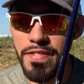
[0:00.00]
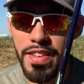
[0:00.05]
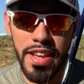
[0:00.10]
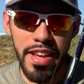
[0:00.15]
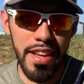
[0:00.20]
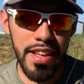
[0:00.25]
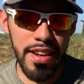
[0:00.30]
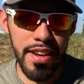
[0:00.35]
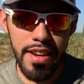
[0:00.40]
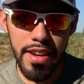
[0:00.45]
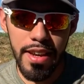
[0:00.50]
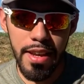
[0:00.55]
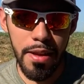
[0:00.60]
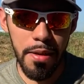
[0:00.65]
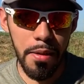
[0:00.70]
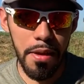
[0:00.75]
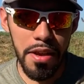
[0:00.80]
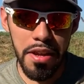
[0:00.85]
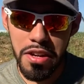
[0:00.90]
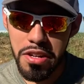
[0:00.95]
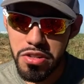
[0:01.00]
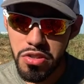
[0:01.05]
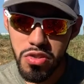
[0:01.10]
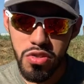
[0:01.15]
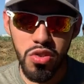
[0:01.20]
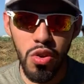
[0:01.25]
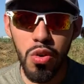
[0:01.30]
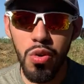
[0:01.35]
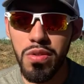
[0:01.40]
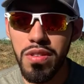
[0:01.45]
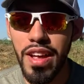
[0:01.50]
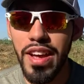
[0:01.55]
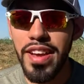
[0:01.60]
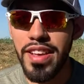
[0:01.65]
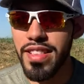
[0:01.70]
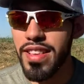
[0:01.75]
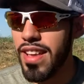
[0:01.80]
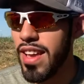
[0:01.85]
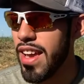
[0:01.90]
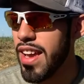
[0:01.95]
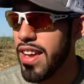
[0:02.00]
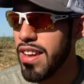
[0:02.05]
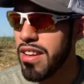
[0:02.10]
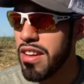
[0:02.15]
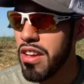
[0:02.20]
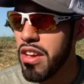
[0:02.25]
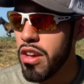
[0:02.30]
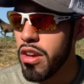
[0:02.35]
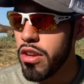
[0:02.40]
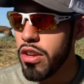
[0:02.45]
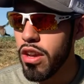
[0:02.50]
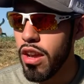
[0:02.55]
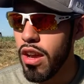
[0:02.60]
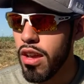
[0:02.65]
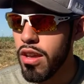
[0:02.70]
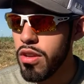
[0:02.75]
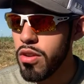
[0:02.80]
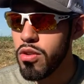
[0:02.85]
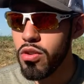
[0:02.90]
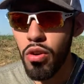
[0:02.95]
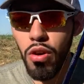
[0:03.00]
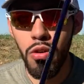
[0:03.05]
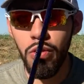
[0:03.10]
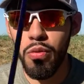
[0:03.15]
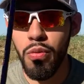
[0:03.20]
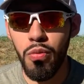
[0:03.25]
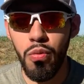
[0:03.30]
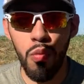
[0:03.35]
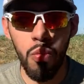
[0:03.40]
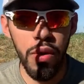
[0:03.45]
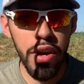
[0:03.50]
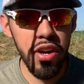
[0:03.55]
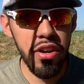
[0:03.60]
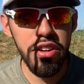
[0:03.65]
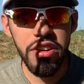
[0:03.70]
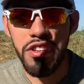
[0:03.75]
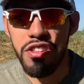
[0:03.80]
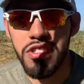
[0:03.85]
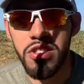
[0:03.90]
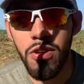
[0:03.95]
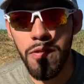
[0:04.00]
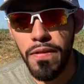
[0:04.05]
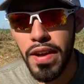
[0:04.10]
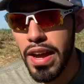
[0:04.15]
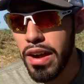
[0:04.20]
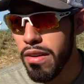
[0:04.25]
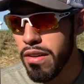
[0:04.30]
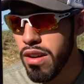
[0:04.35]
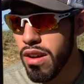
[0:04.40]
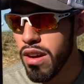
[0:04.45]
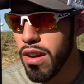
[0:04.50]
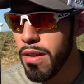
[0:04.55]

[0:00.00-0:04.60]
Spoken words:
and it is so light in the hand, you don't wear yourself out.